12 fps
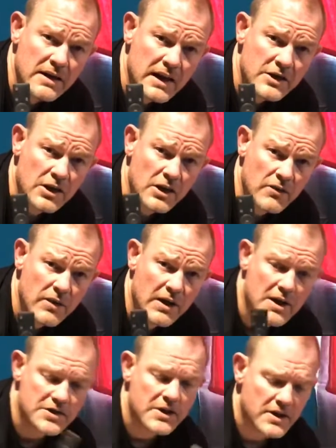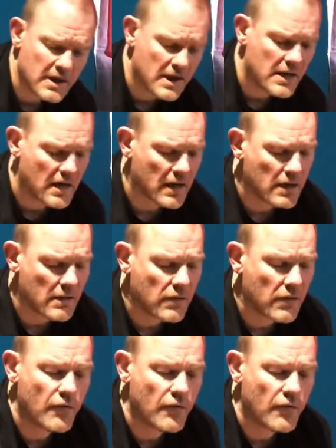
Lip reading: until I realized that the